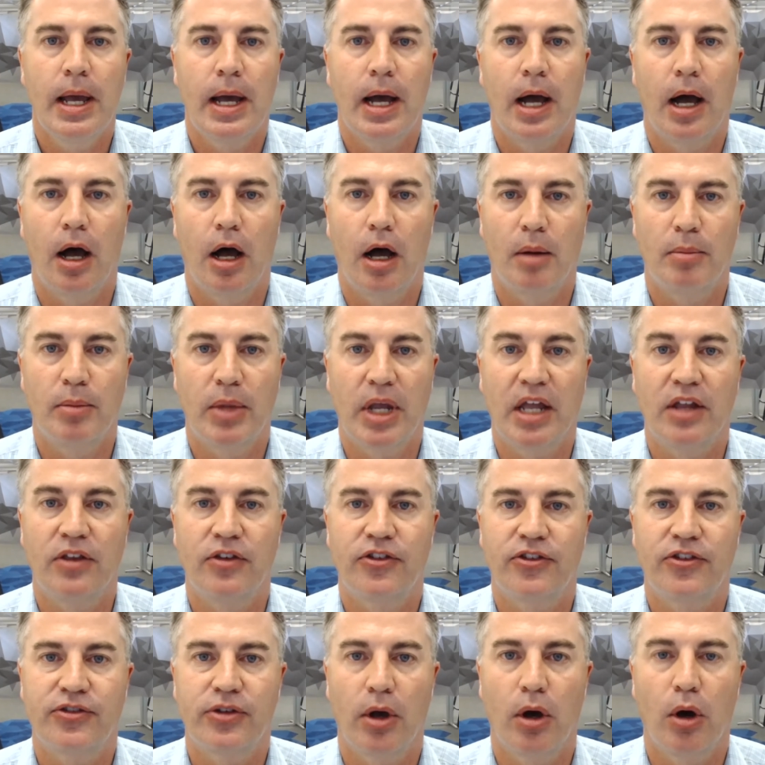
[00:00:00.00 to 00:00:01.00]
Um, and
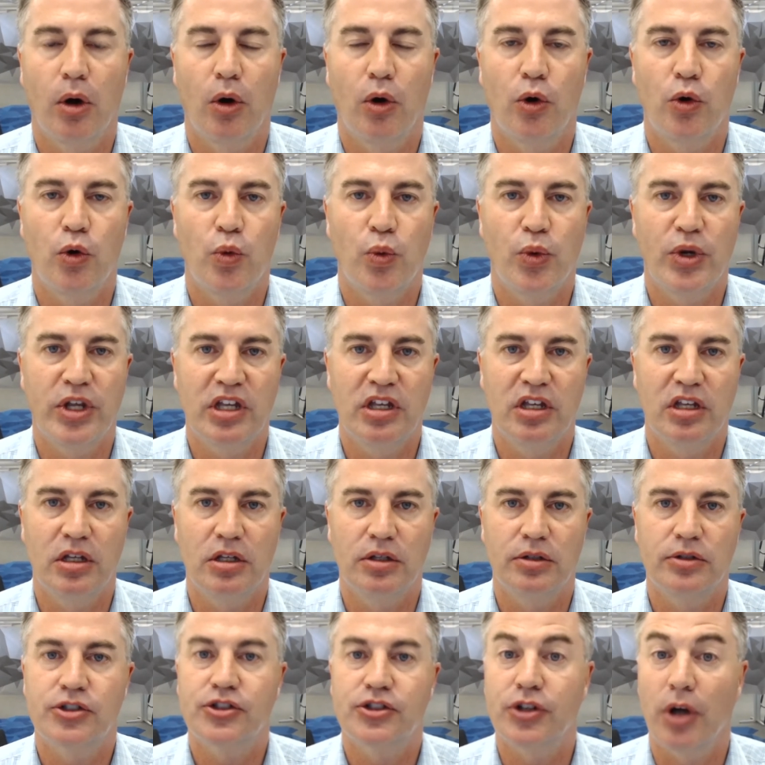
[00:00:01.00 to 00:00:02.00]
so
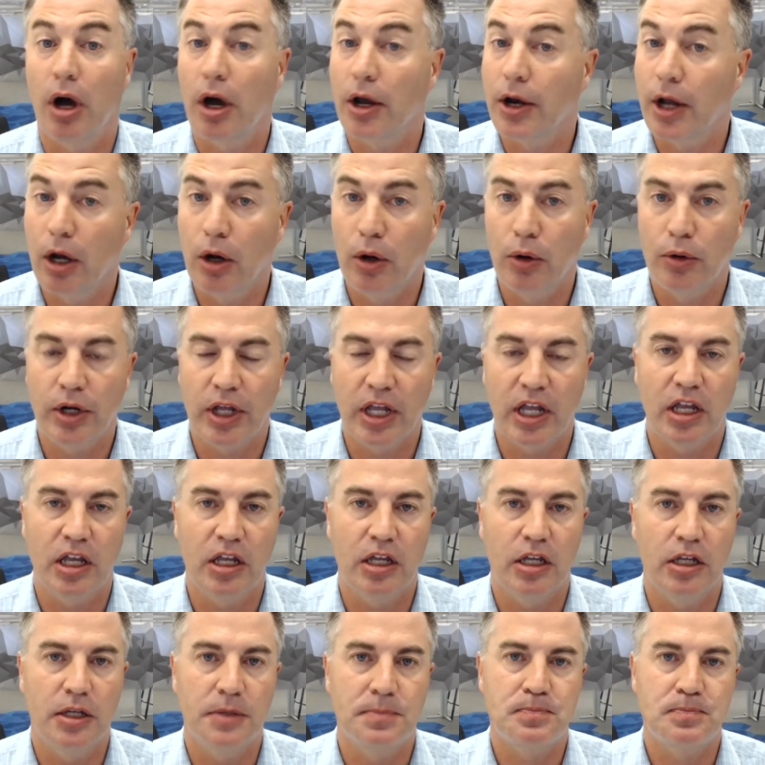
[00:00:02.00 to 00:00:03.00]
we sought out
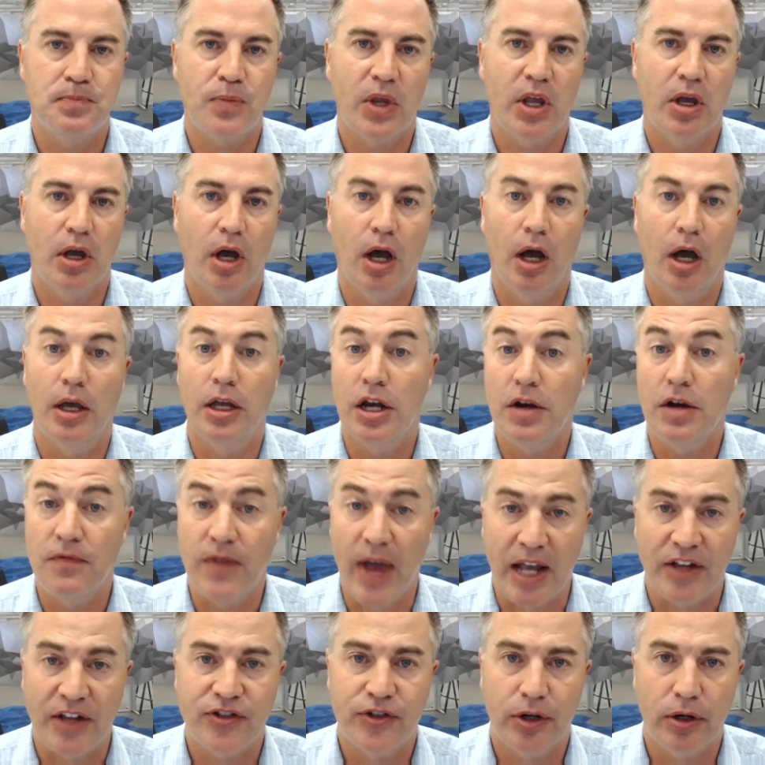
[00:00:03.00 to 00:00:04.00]
a uh, an
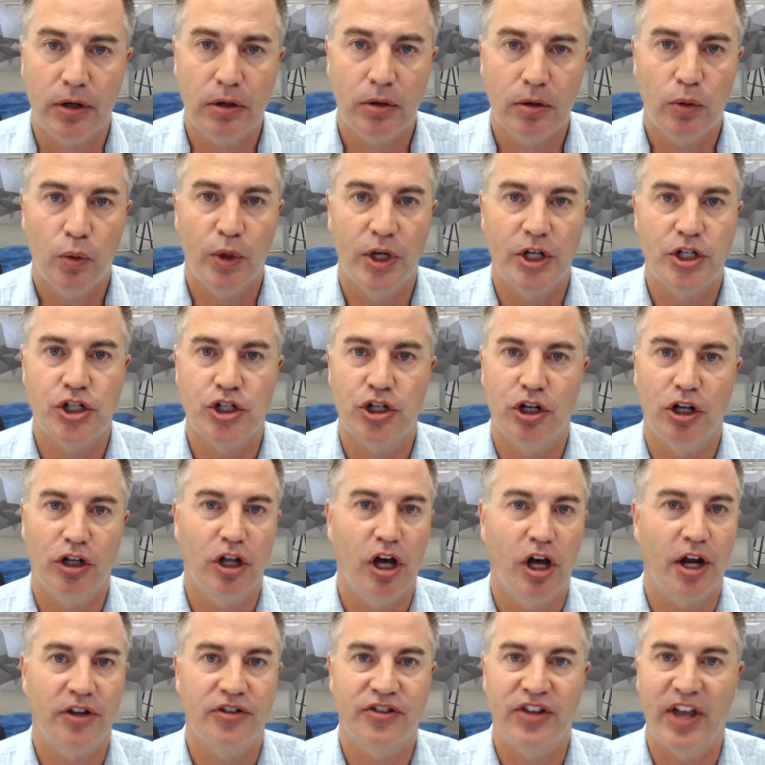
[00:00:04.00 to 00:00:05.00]
investor, which a
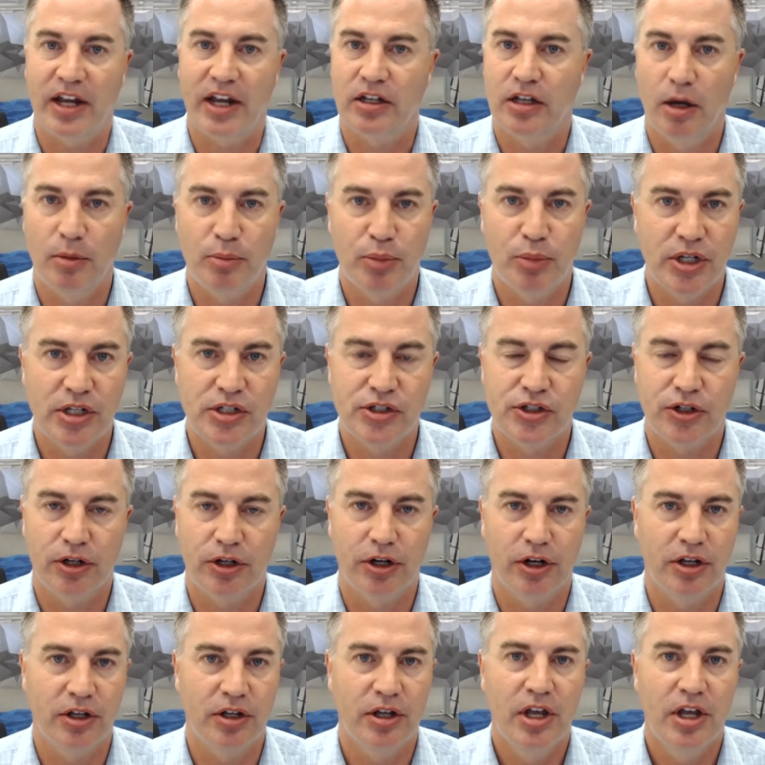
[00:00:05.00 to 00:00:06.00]
lot of tech companies are
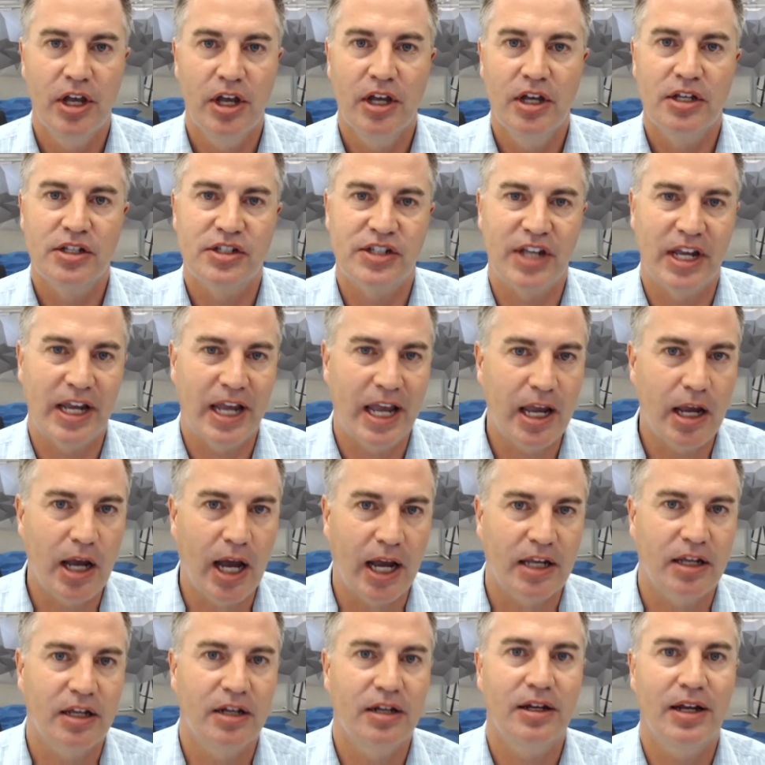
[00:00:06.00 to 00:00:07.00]
going to say, "Hey, I
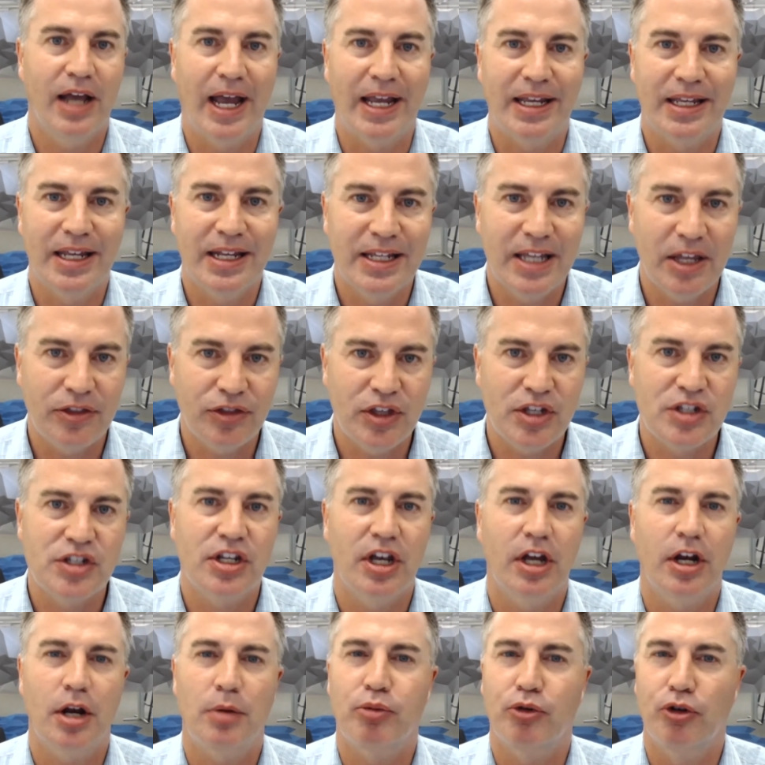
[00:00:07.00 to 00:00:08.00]
can I can get this
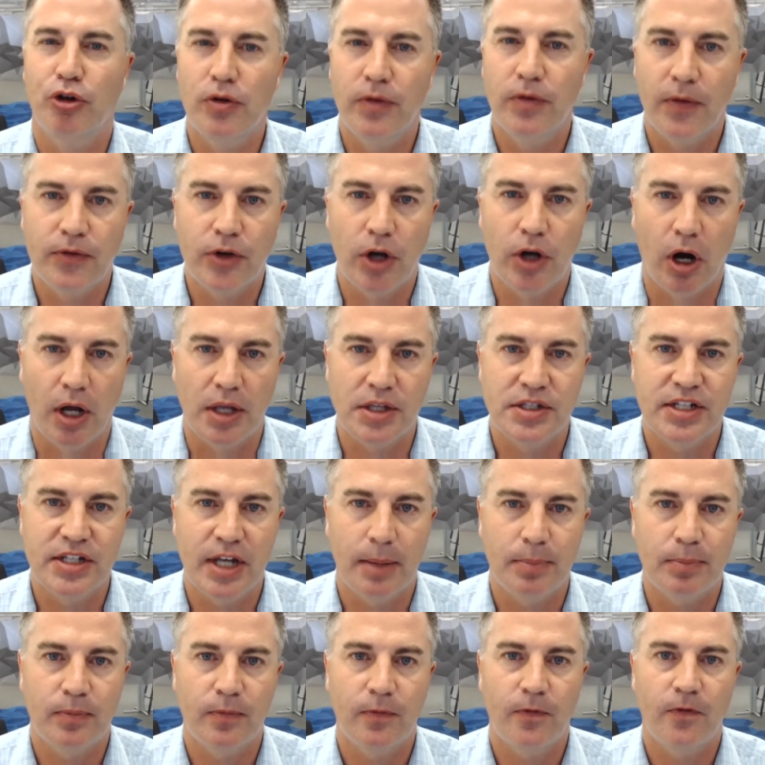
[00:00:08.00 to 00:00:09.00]
kind of proof of
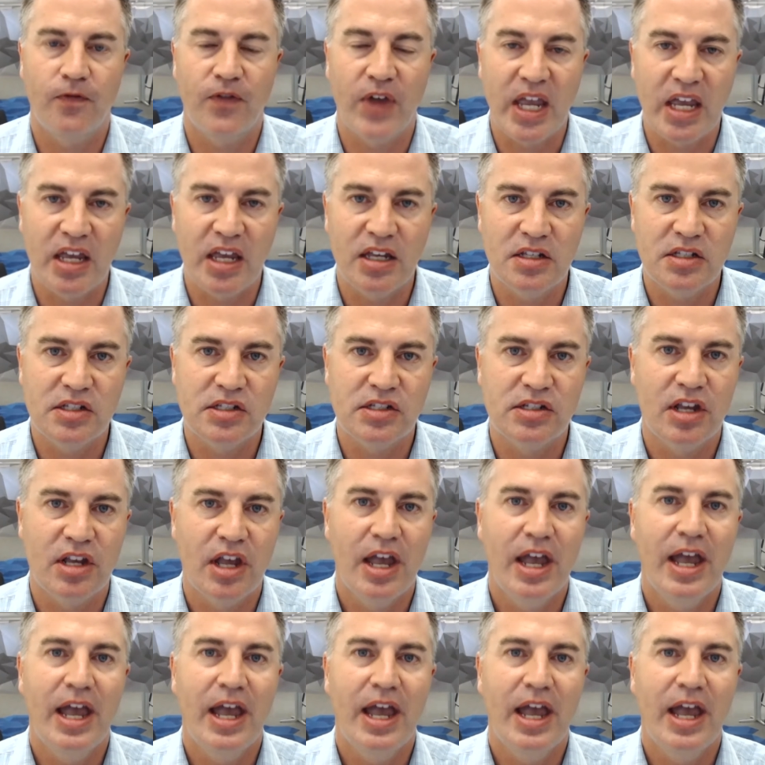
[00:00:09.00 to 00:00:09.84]
concept phase."